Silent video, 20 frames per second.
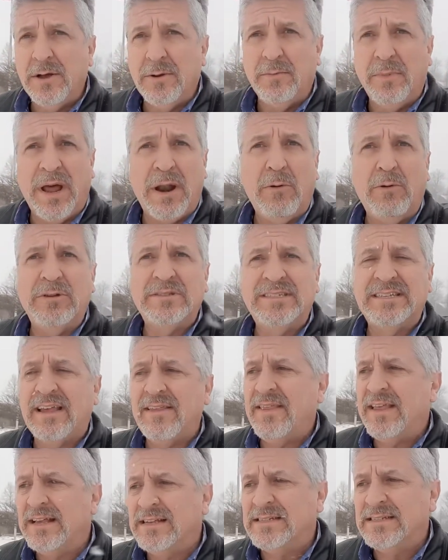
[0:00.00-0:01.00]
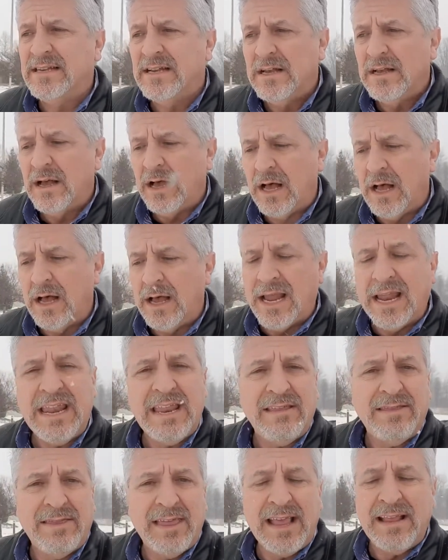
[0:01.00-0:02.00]
But I will say this, uh,
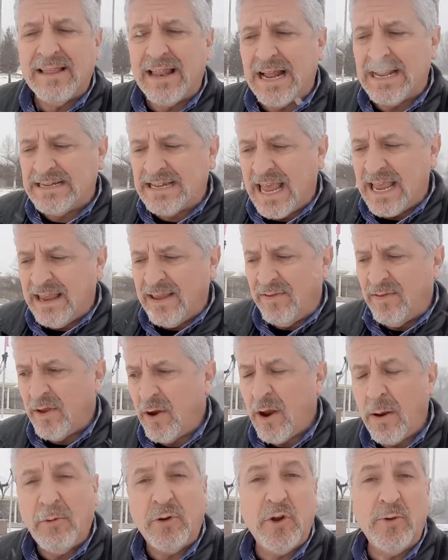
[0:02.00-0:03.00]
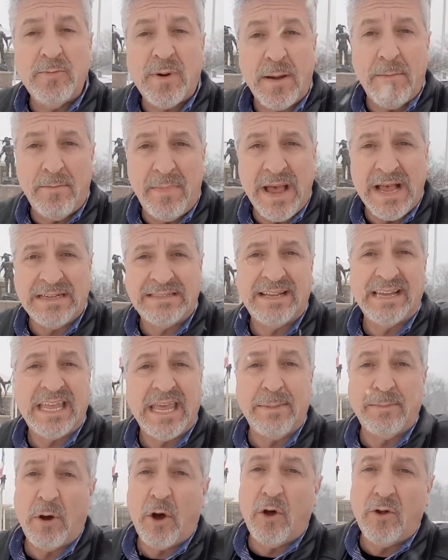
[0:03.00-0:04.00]
anything that I take in there, I'm going to do my best to
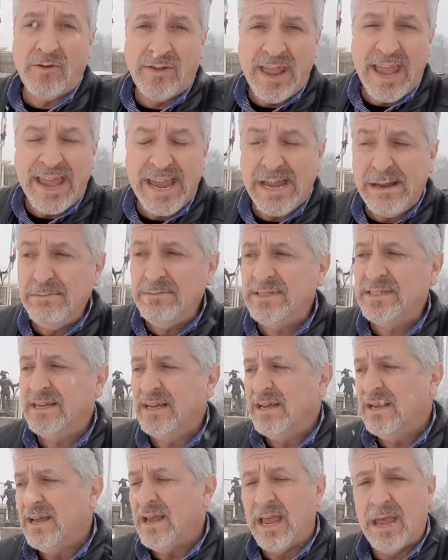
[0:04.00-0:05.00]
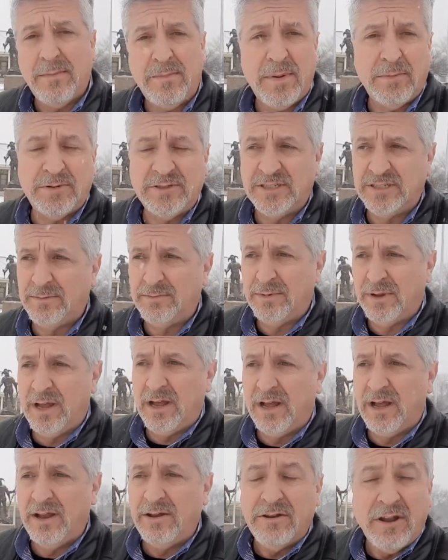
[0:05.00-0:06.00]
keep all names and membership
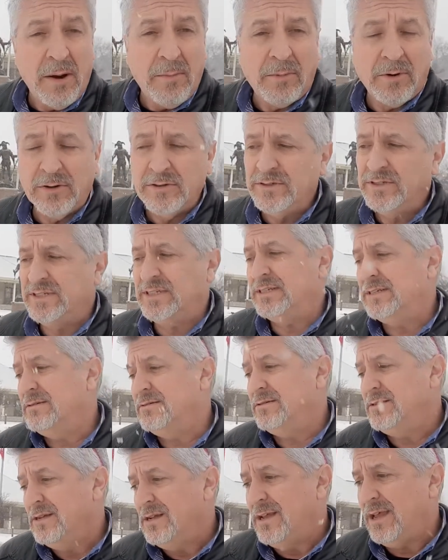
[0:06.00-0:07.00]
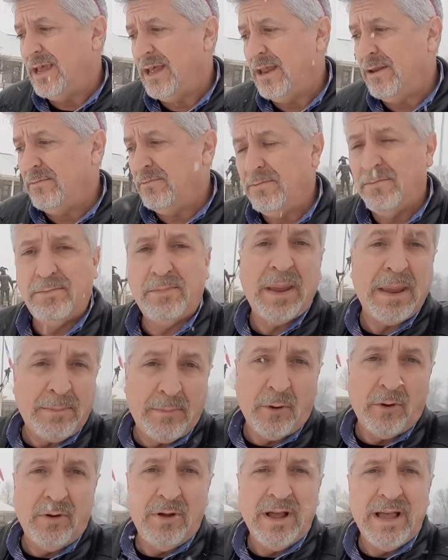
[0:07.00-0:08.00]
uh, numbers and, and
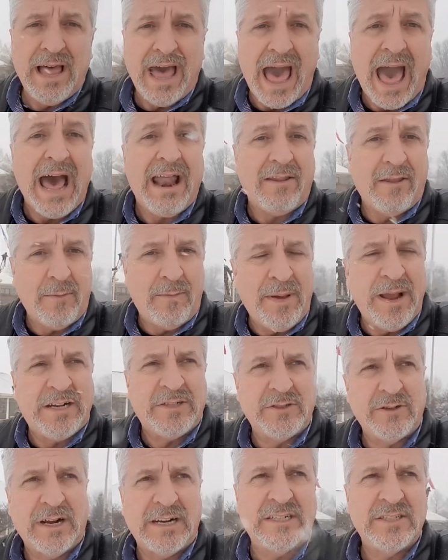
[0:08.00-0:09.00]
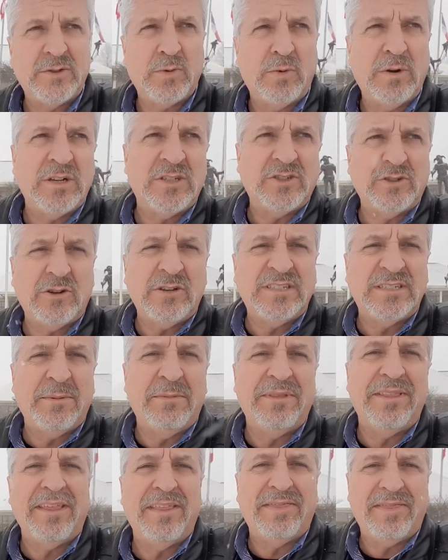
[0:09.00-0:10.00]
people out of the picture. I just want to show you some
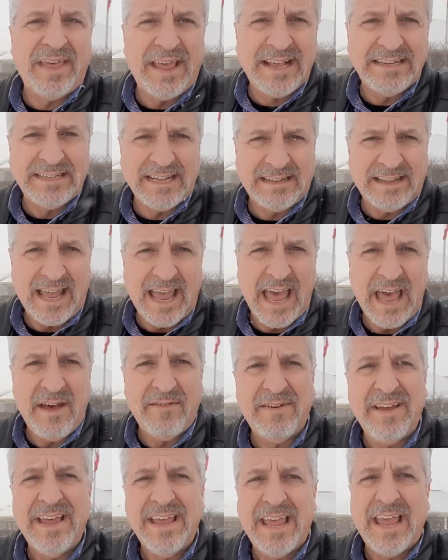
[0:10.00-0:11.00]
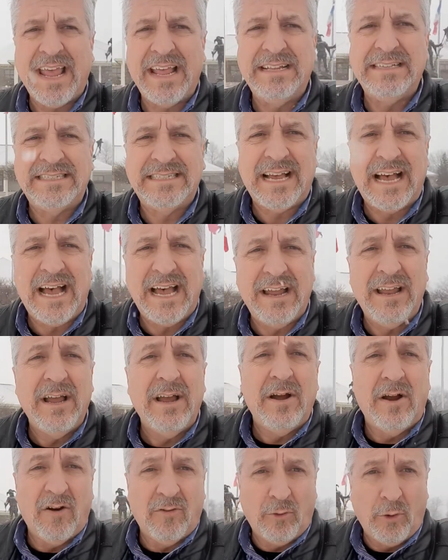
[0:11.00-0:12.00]
of the things that they have inside
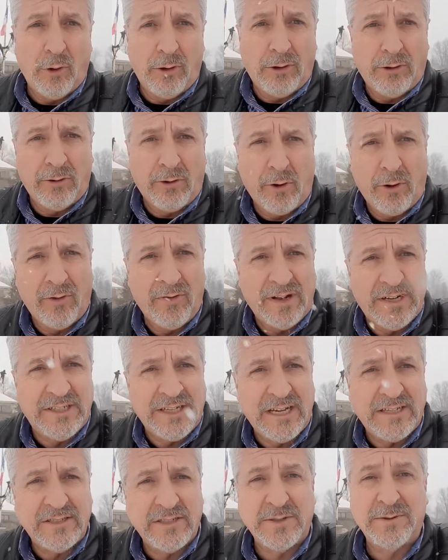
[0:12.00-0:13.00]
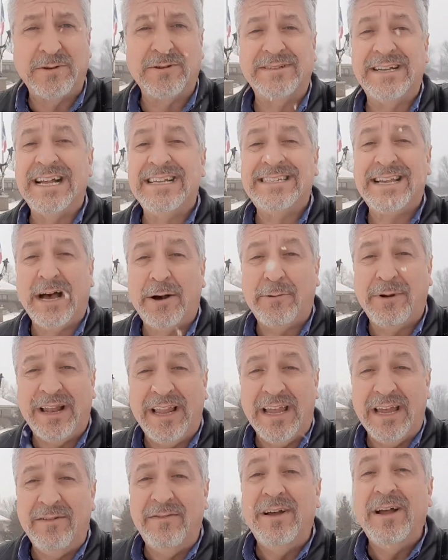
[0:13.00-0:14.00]
a Royal Order of the Jesters, because that's how we
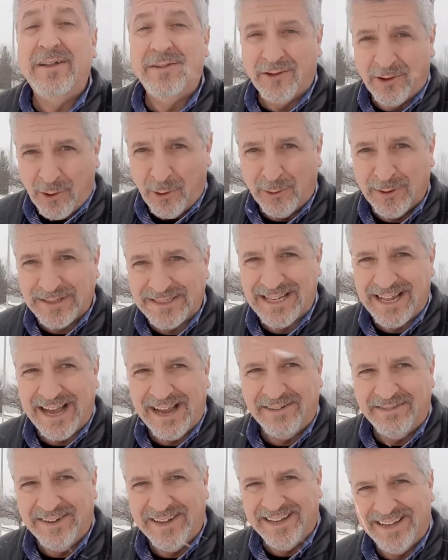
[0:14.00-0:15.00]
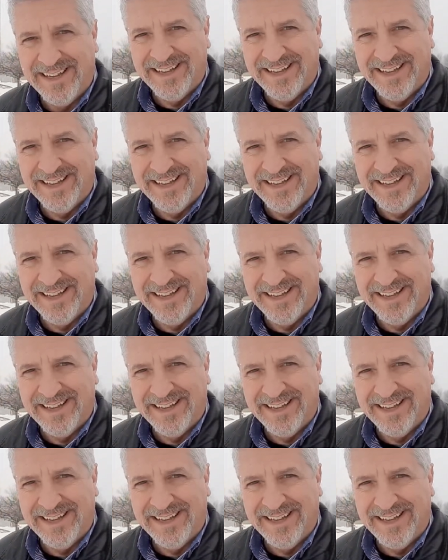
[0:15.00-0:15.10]
live the coolest life.